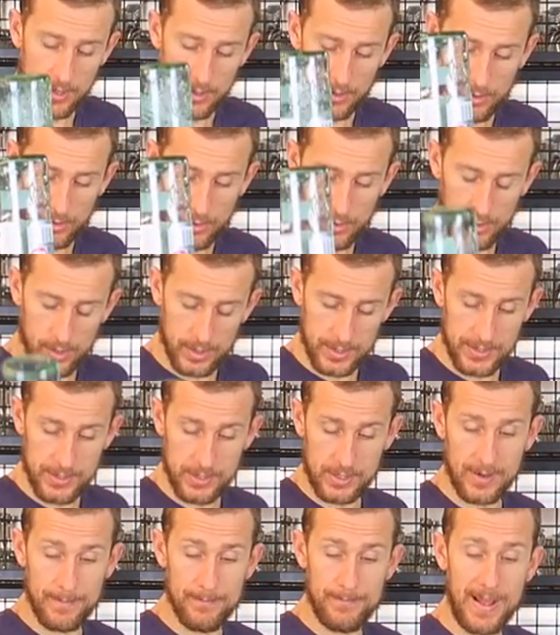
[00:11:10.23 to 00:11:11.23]
Or you
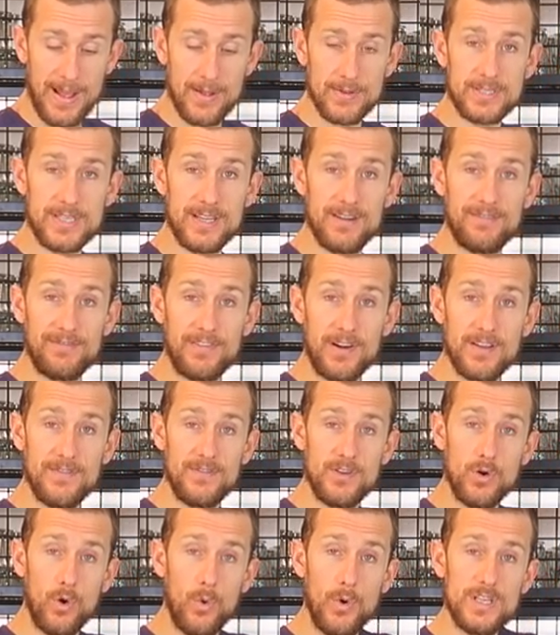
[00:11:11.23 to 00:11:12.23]
can bounce it in front of
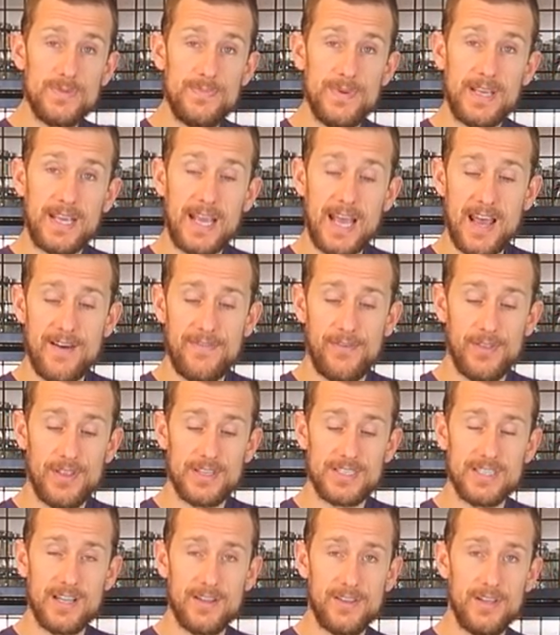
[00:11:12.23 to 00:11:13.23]
you, always be careful
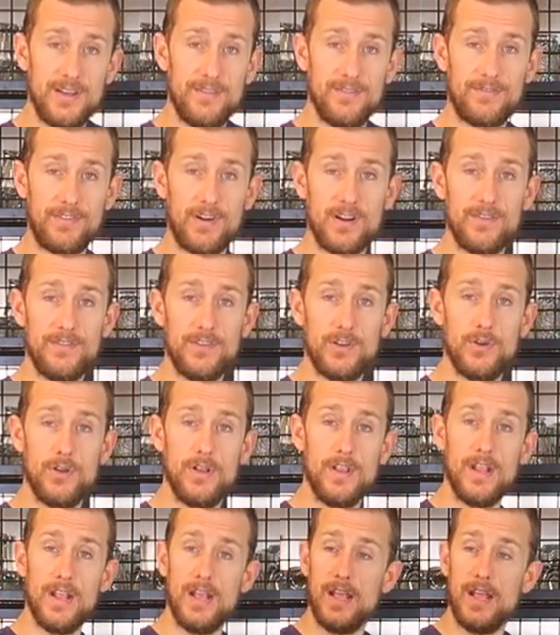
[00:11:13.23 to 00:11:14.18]
there's nothing in front of you,